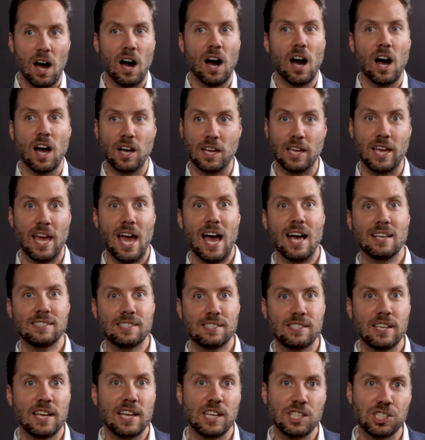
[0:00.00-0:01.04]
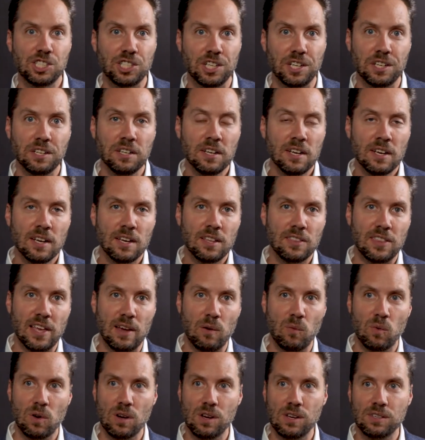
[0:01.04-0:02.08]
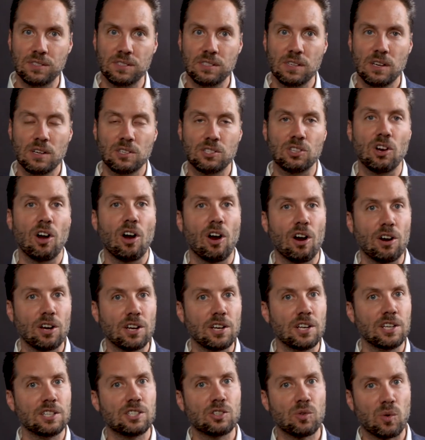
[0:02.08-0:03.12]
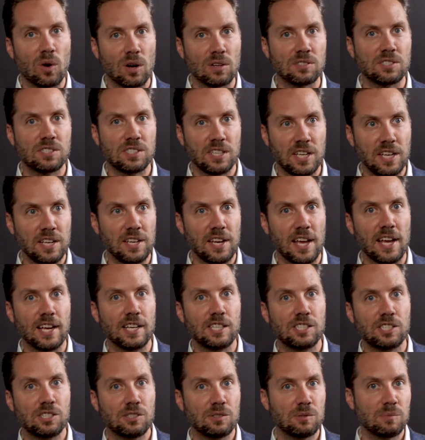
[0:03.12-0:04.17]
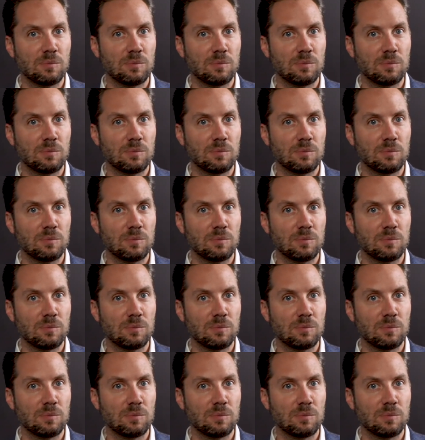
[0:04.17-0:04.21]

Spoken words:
a gas station that was targeted towards teenage